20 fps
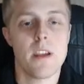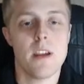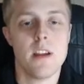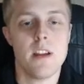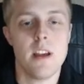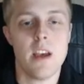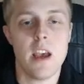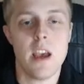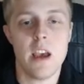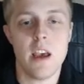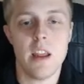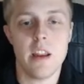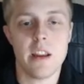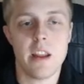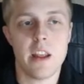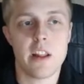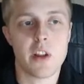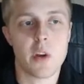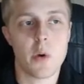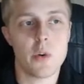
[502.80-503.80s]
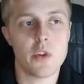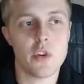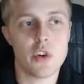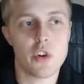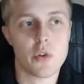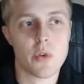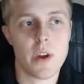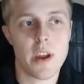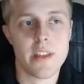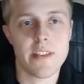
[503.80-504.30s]
and it's going to
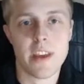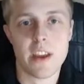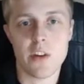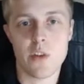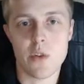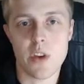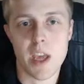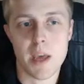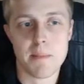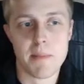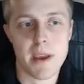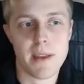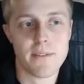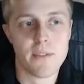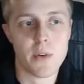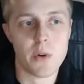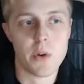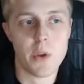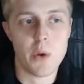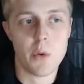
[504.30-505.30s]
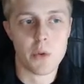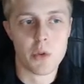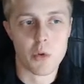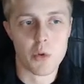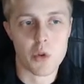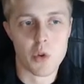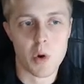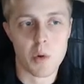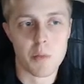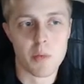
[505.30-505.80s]
create that new campaign for you, which will
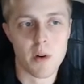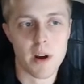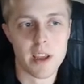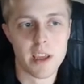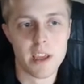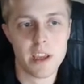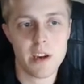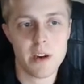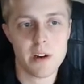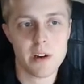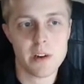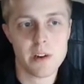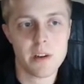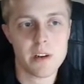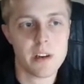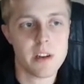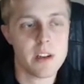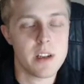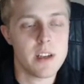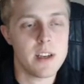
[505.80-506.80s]
show up right here.